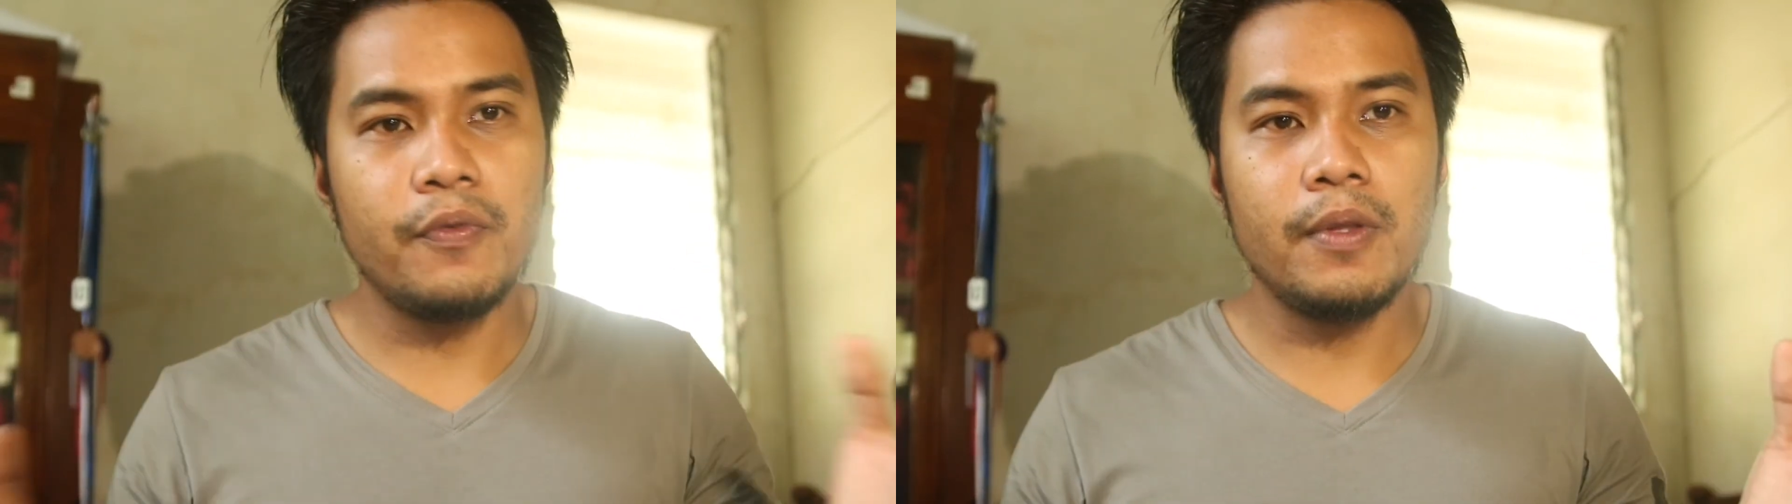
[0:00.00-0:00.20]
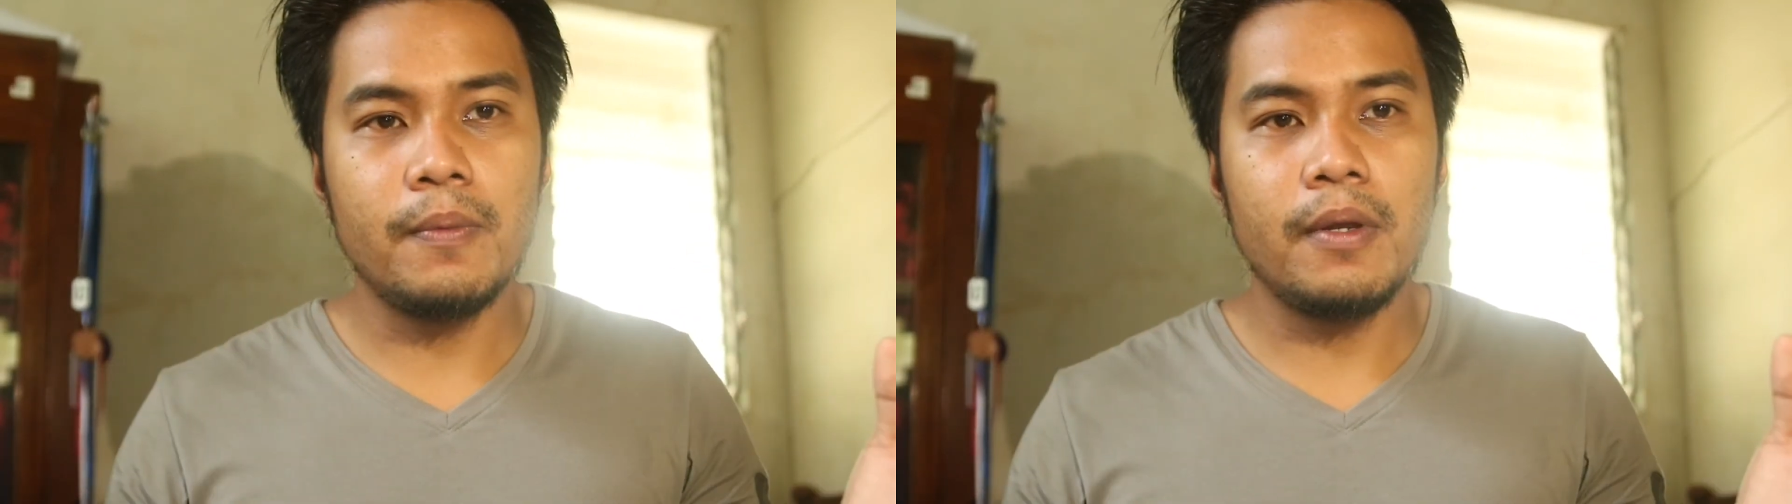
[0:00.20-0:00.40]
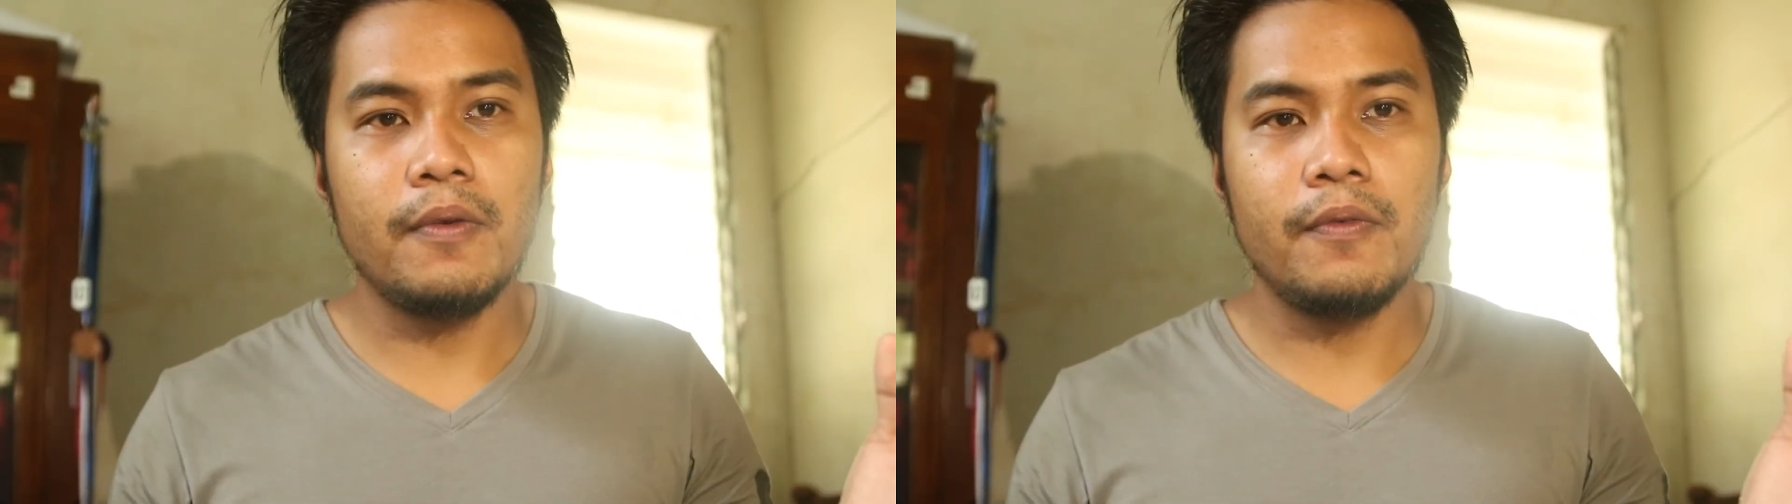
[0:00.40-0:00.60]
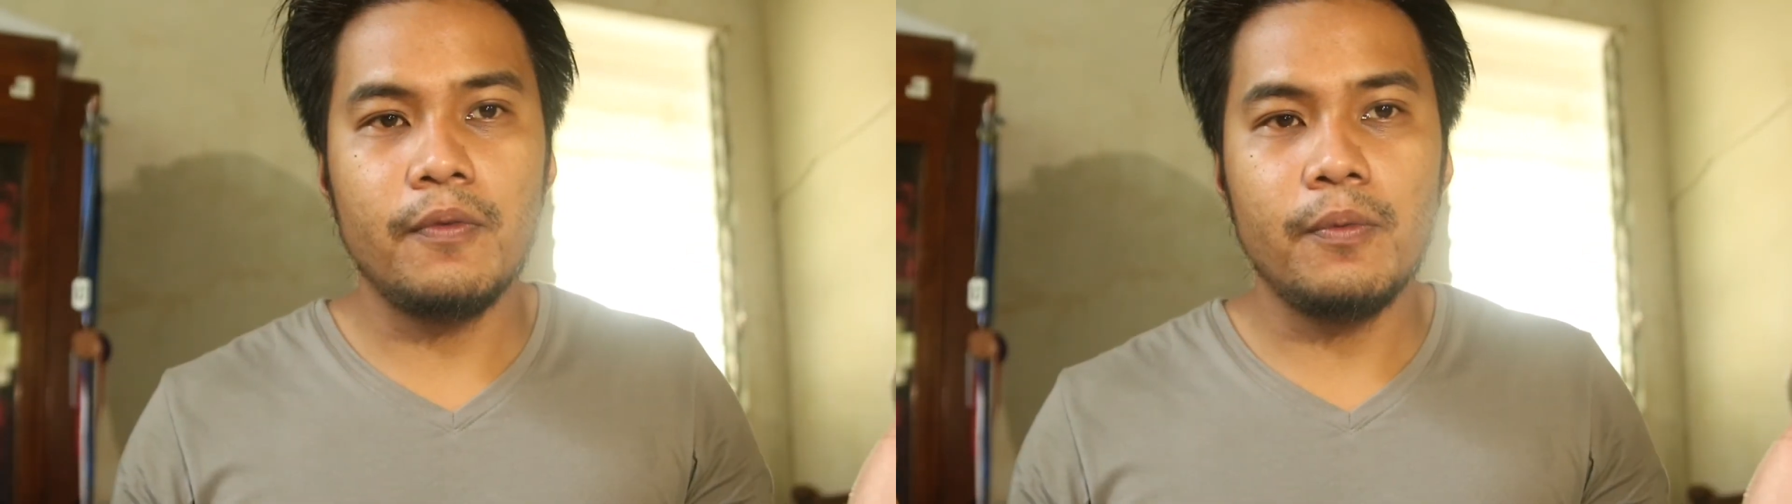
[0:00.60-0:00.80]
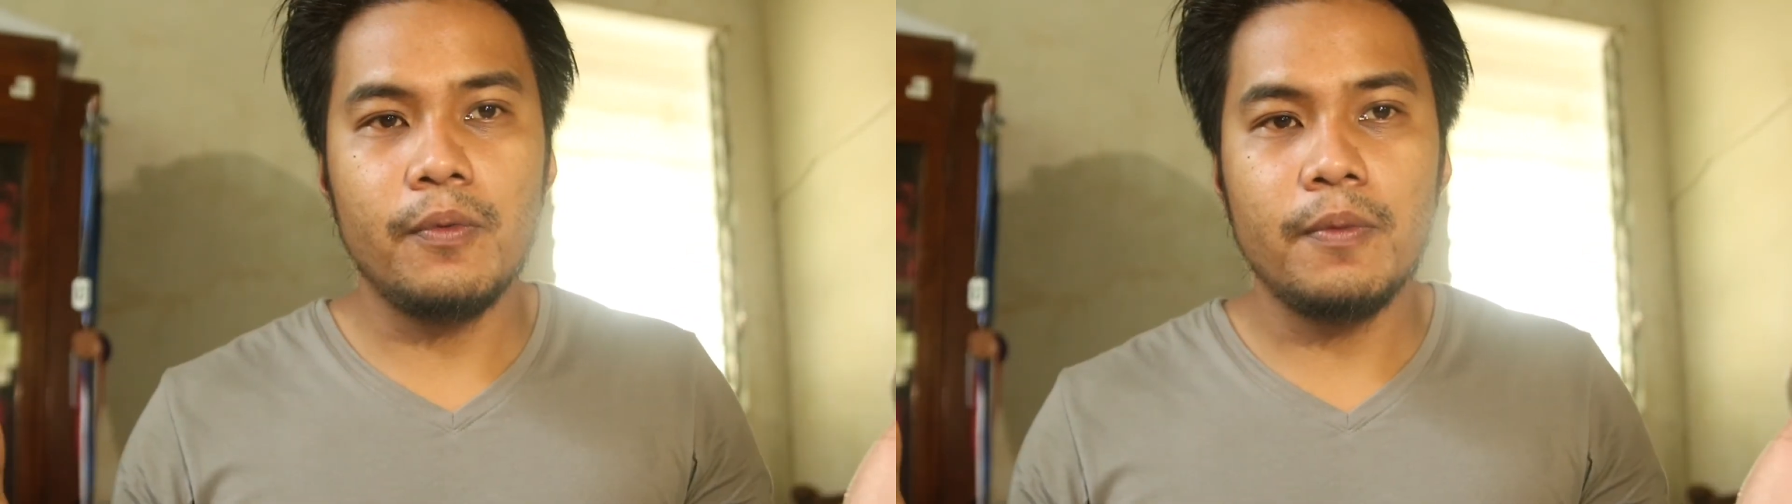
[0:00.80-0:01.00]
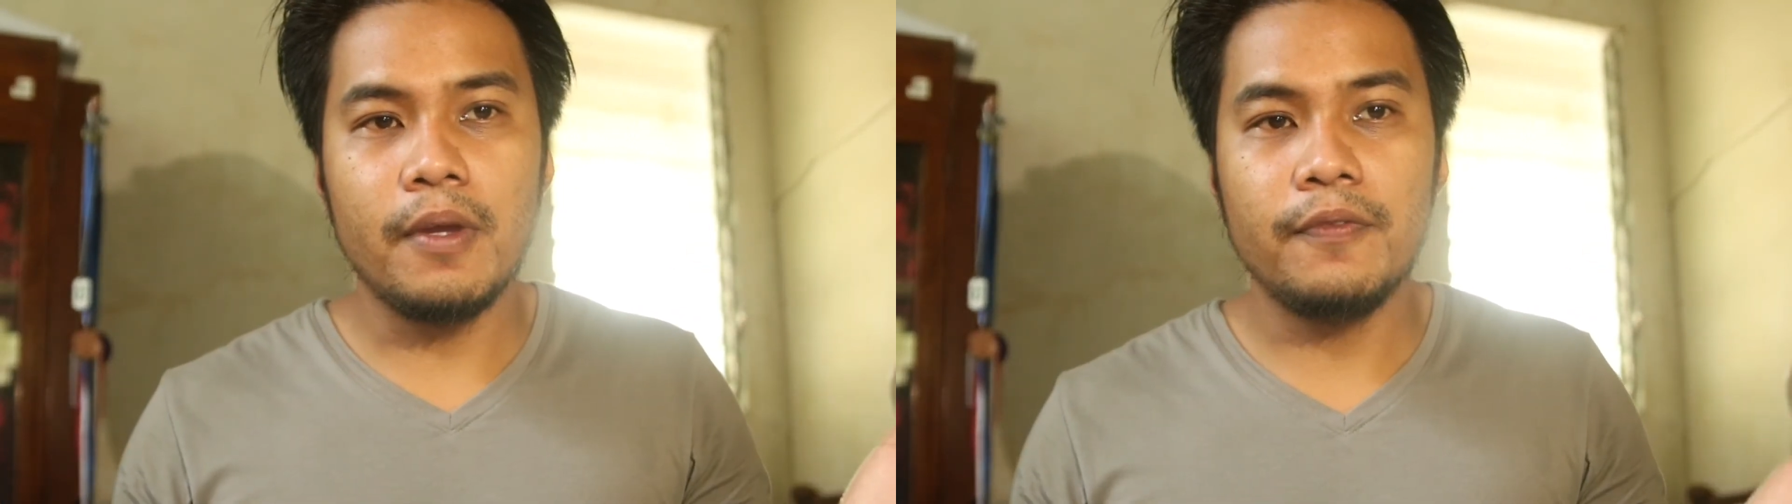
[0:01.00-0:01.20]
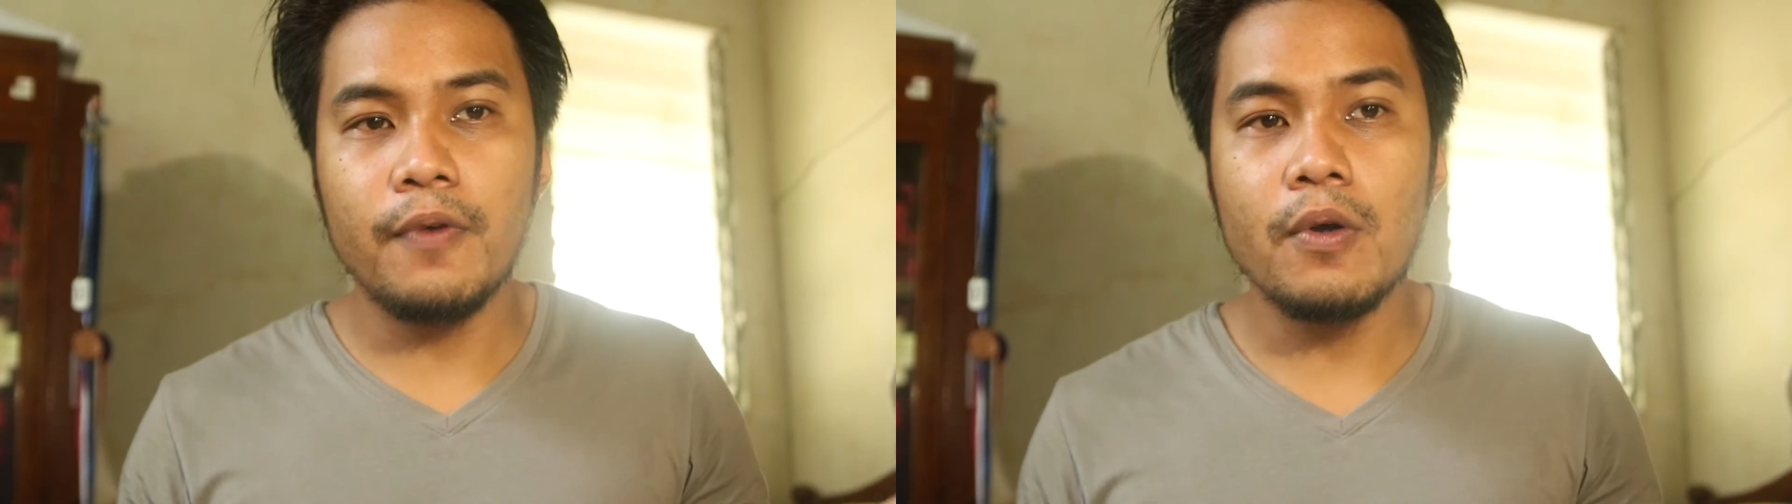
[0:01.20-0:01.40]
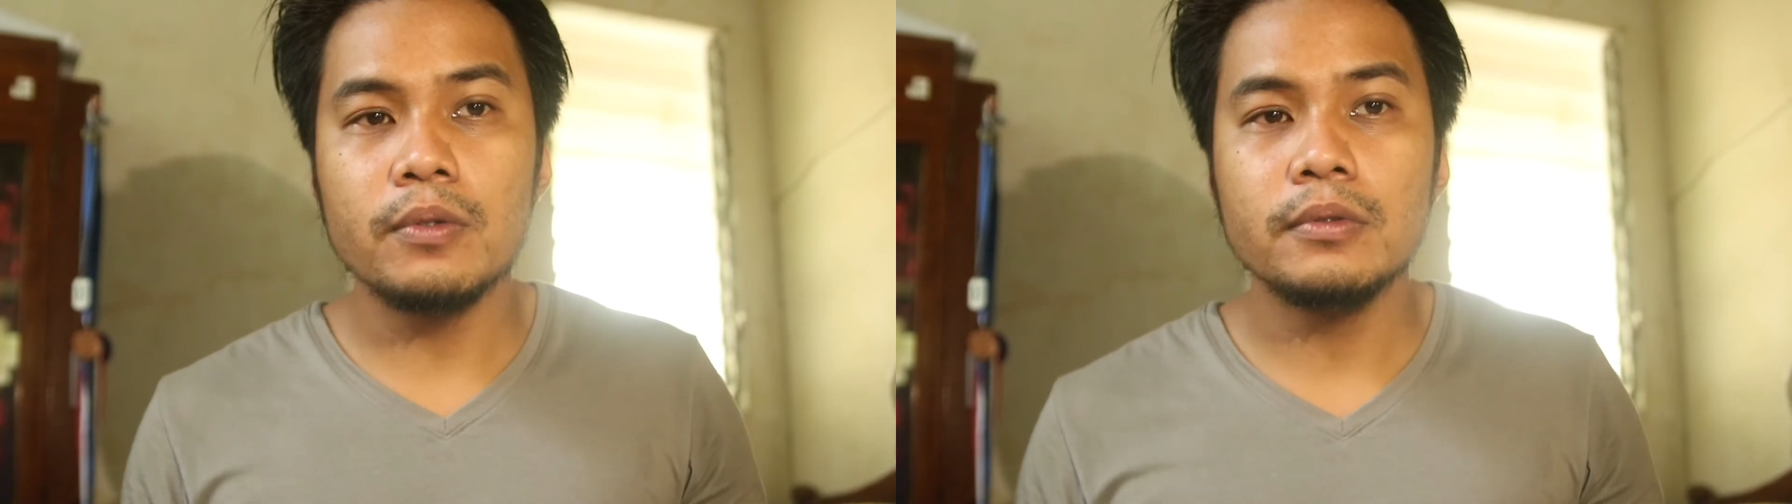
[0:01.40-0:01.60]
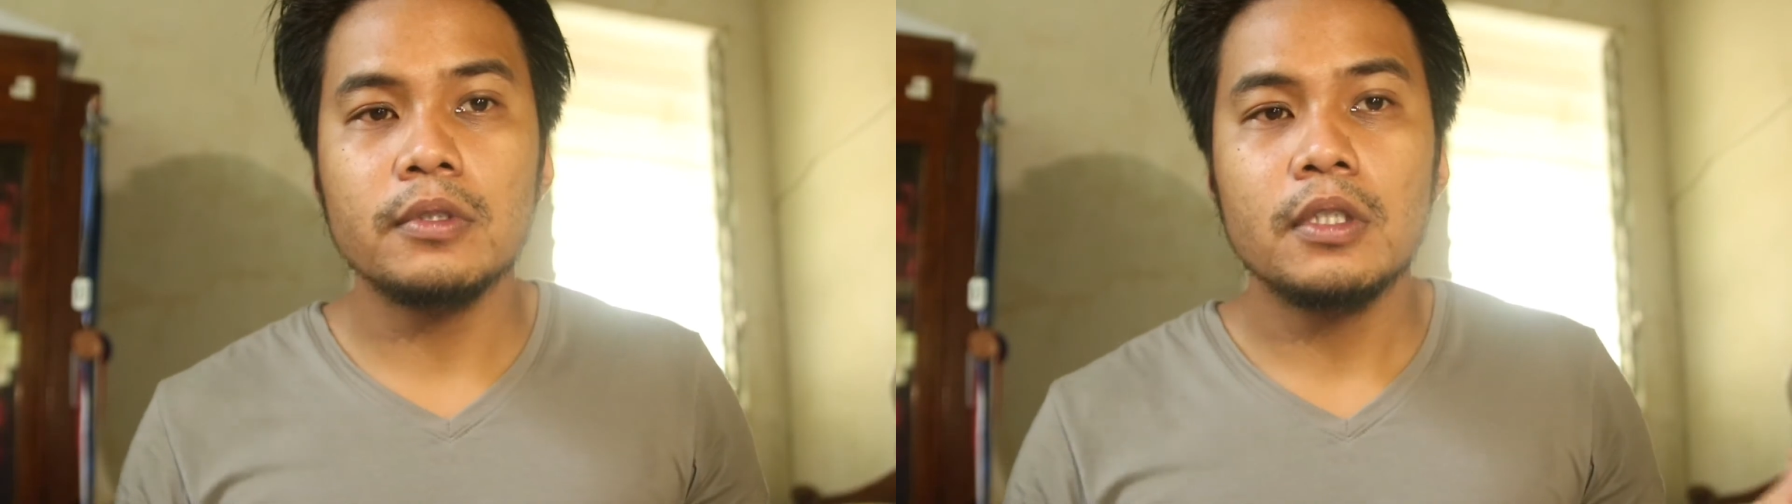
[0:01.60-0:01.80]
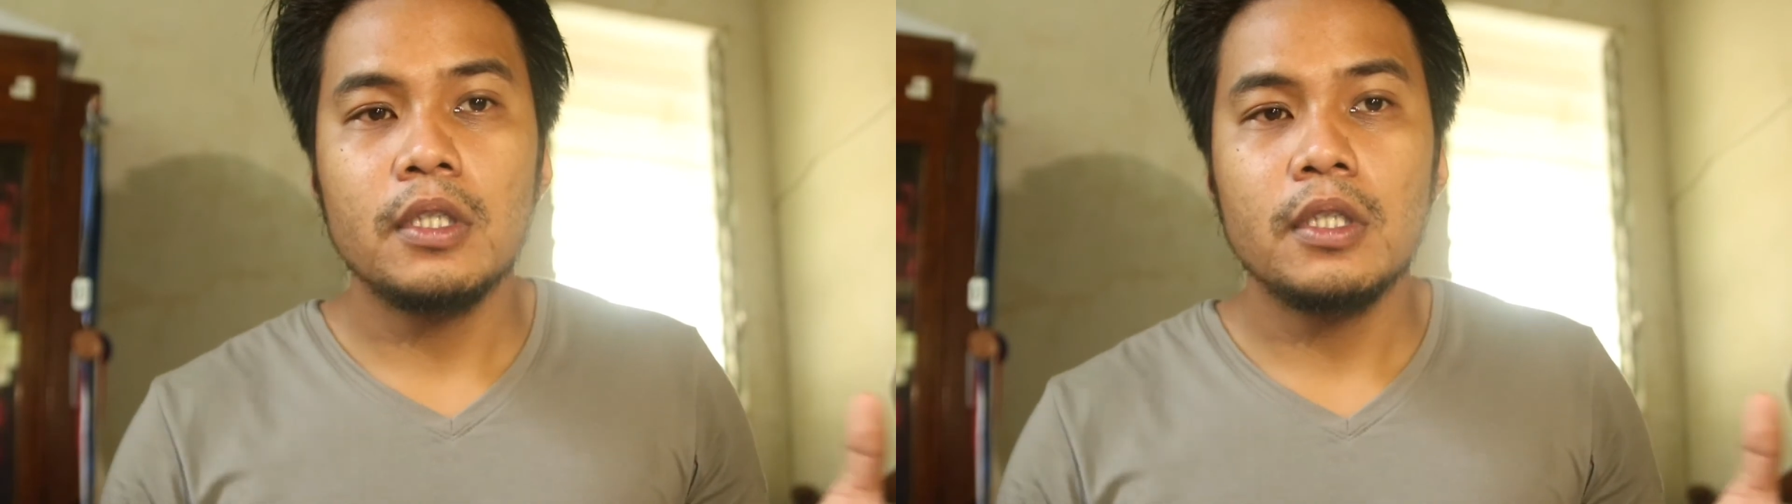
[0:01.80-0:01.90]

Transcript: with my phone.